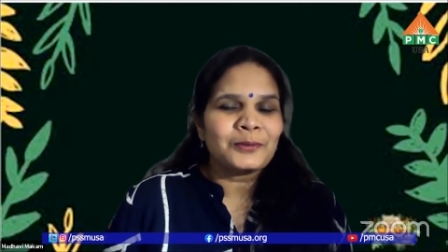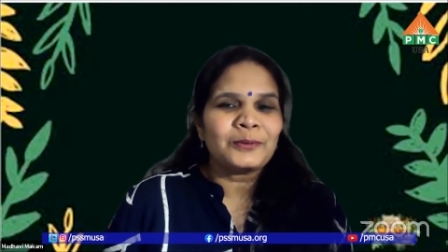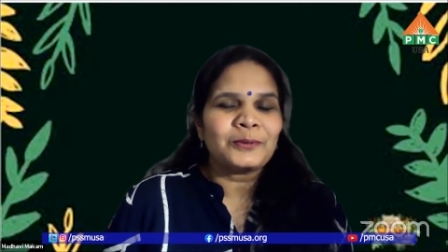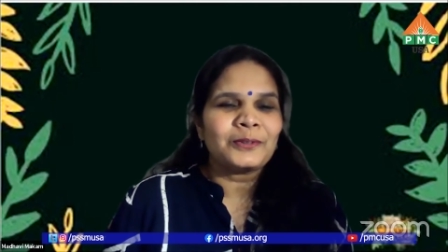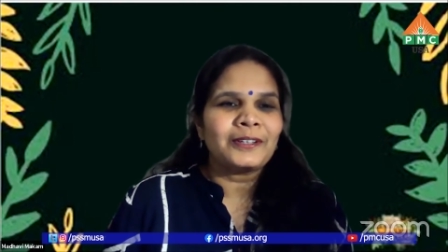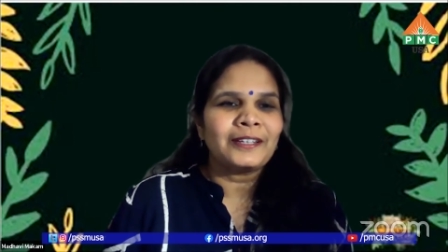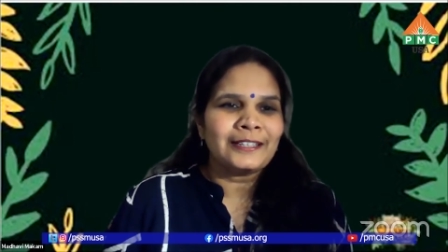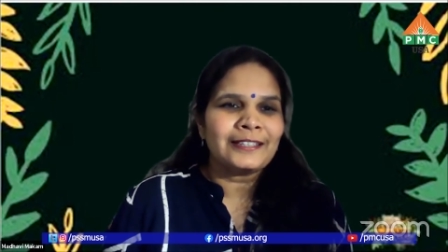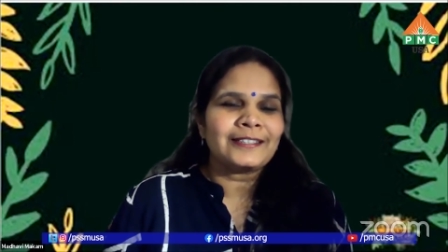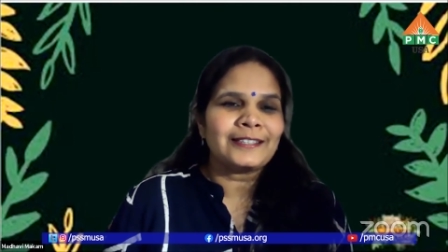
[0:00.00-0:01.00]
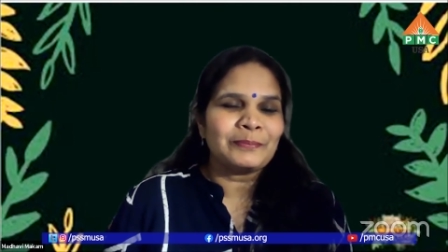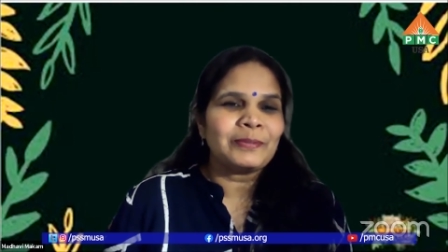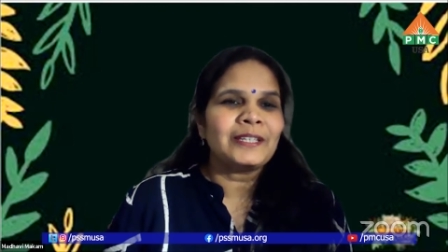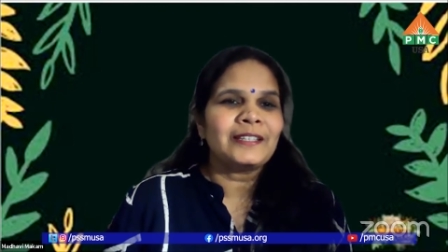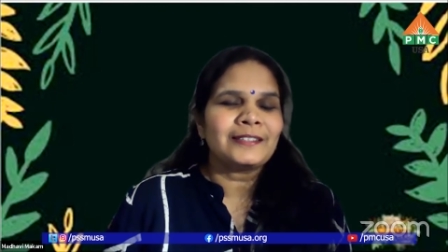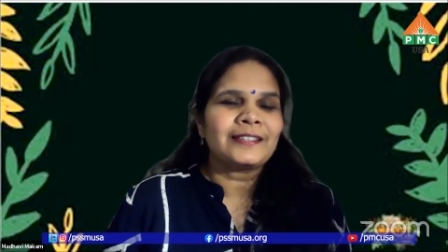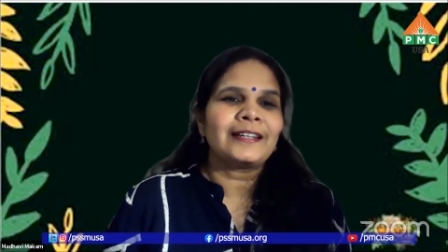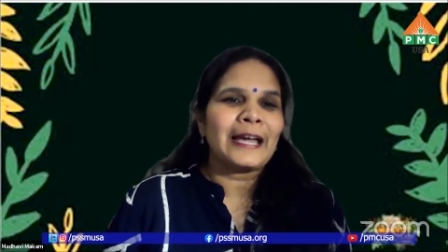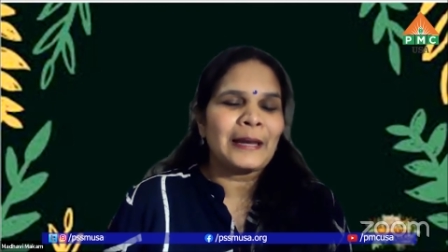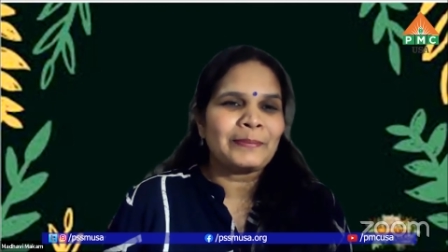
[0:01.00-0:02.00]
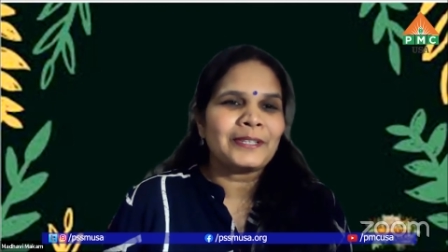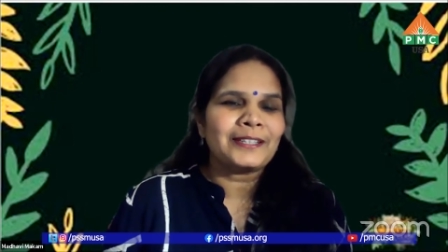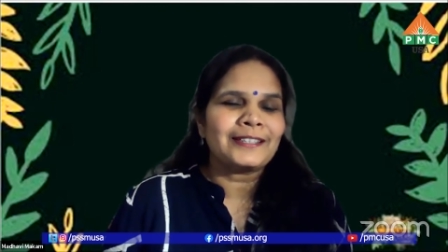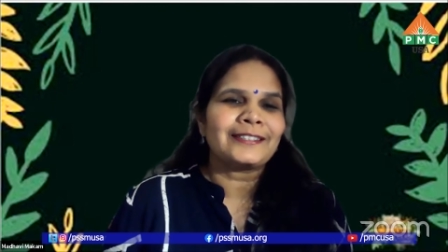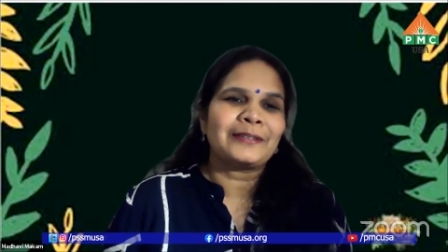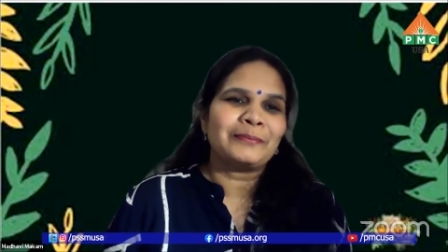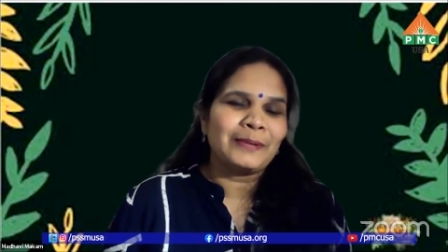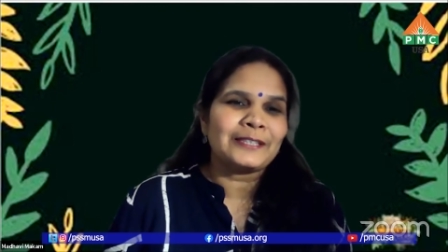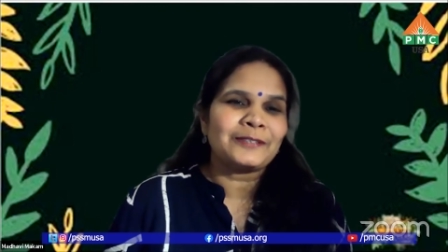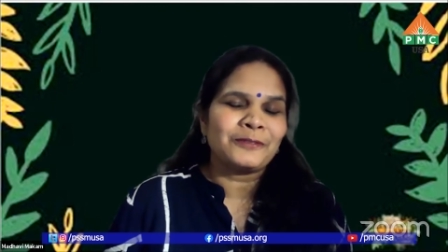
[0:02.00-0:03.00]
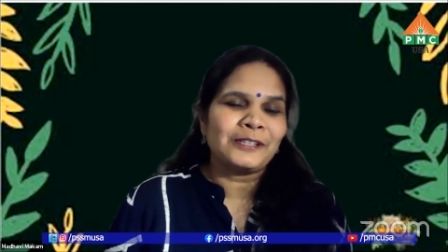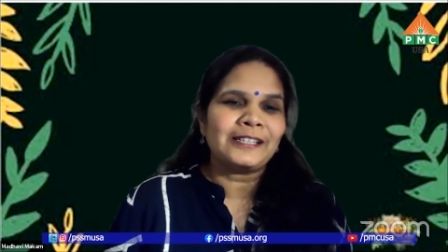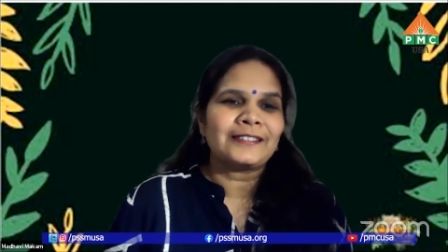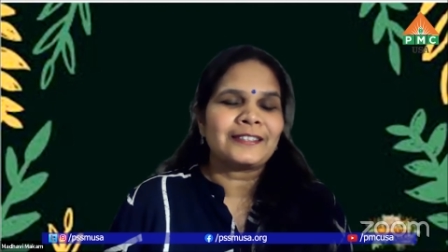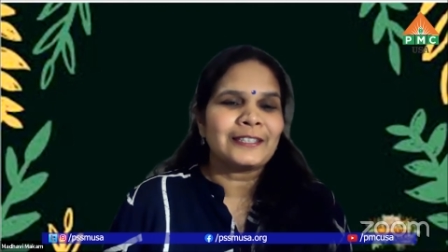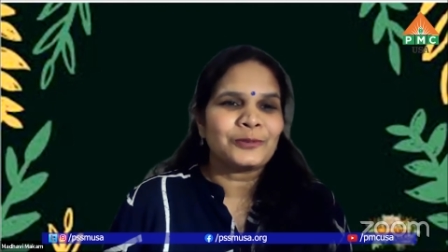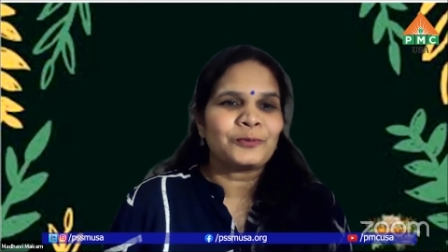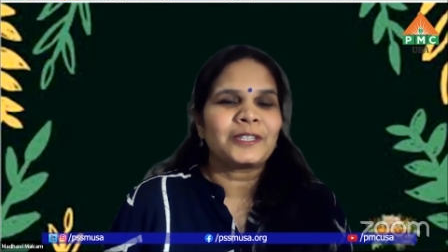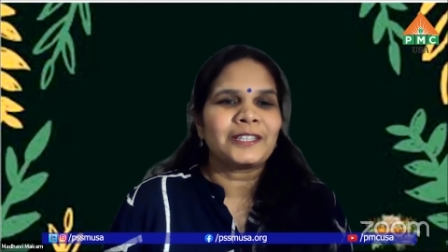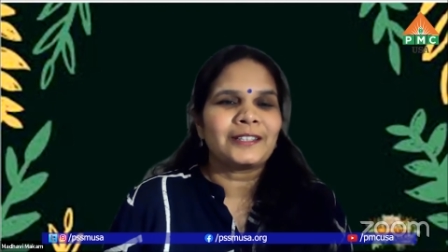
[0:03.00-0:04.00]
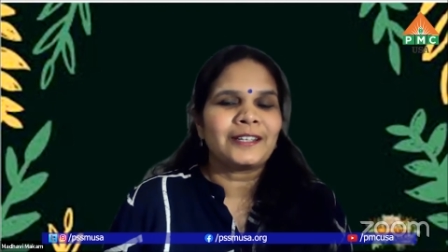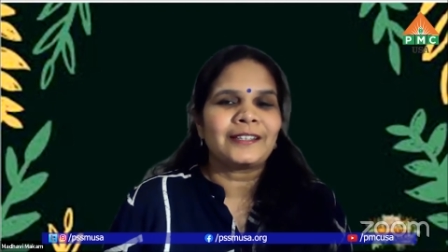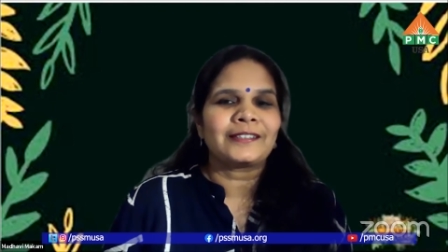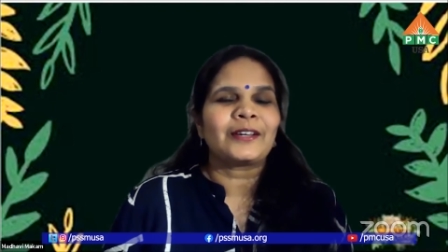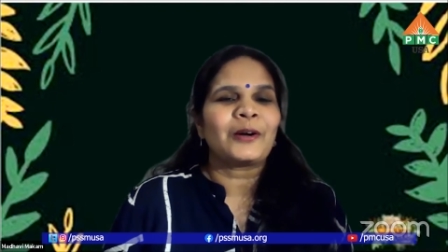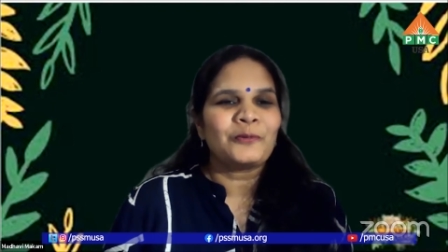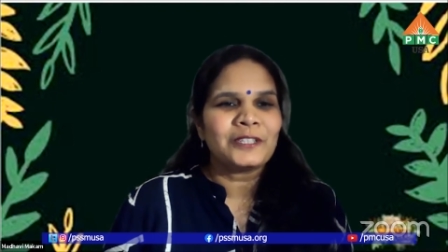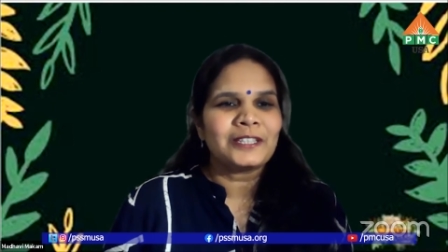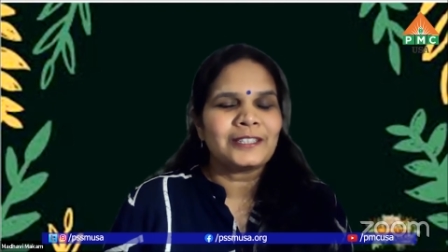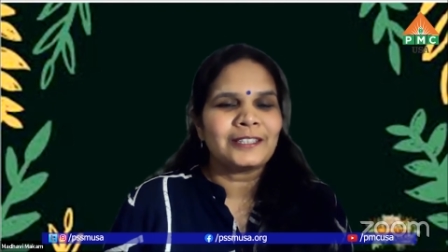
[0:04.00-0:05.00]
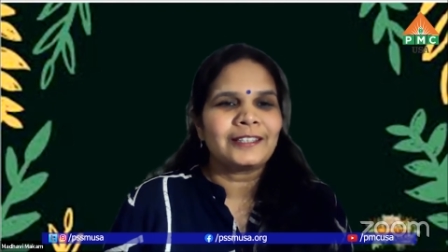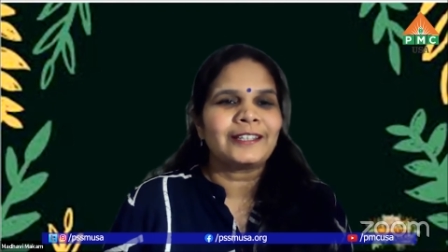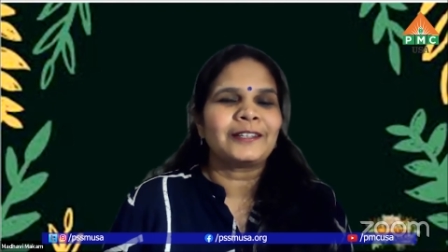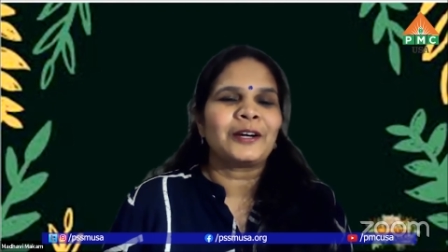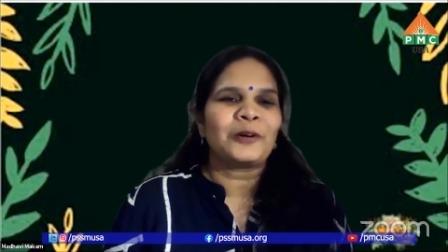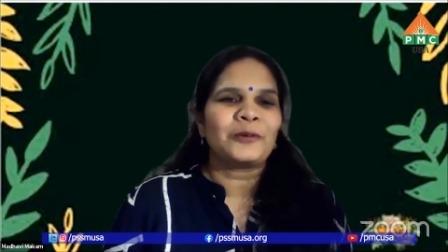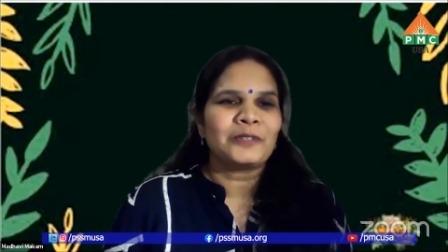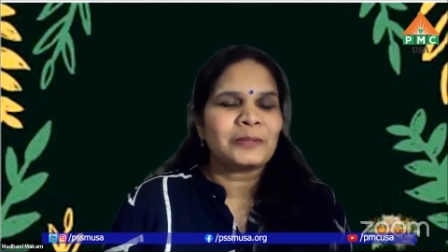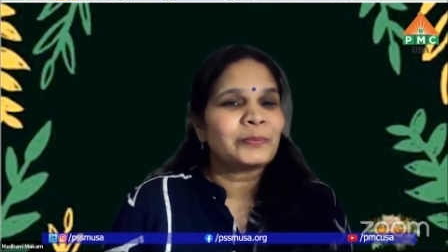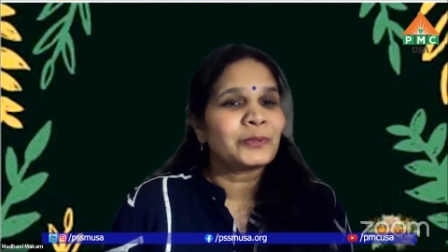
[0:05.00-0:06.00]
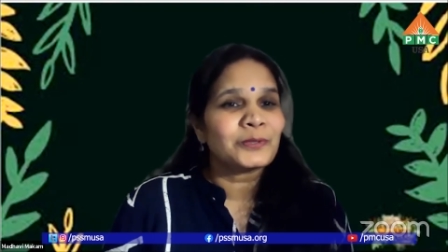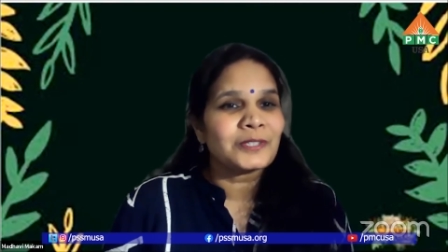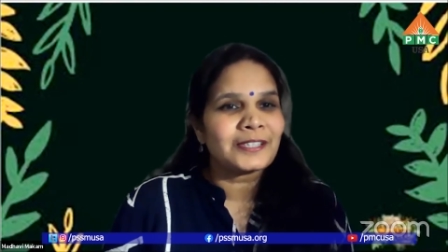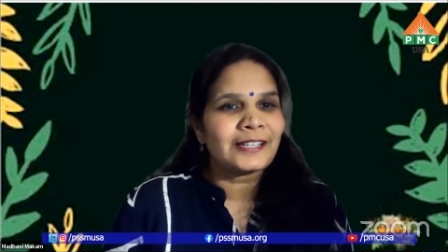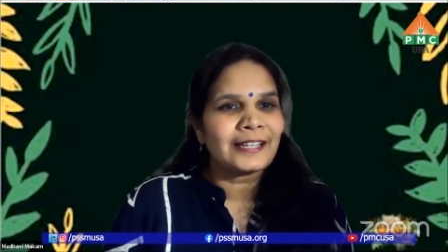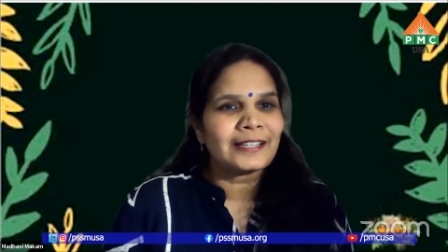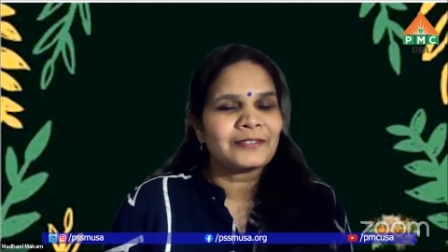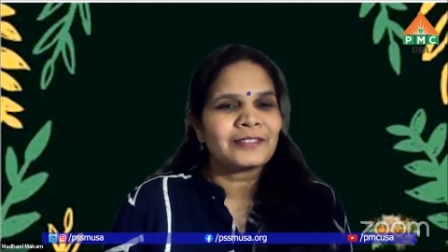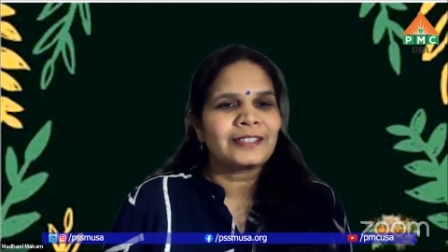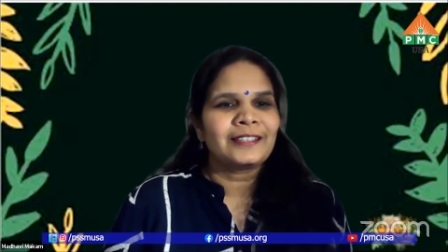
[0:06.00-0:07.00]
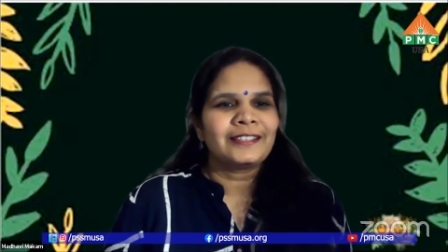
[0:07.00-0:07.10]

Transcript: true. It is the peace and happiness and blissfulness is within us, how we think and how we approach the life.